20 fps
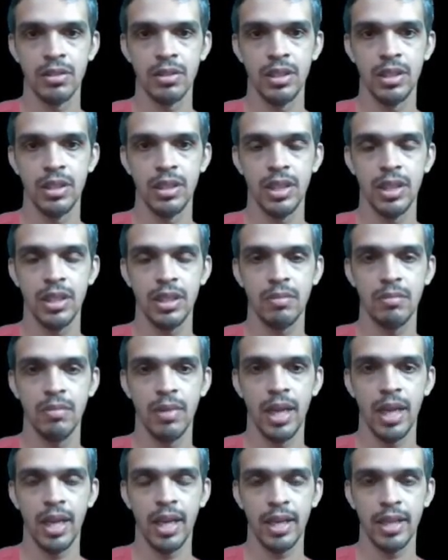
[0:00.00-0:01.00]
So this
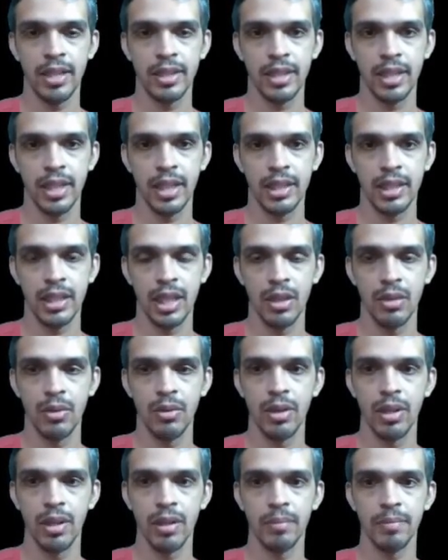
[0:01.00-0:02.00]
is binary
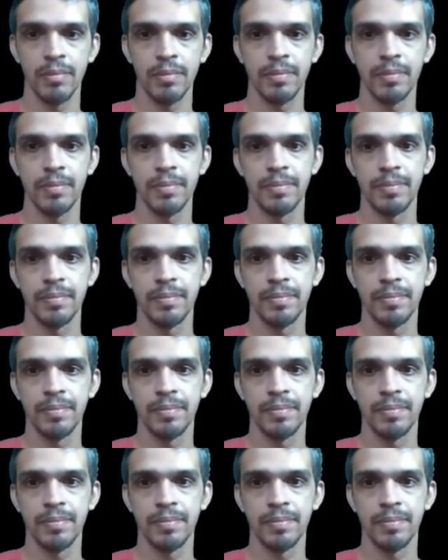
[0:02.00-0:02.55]
search algorithm.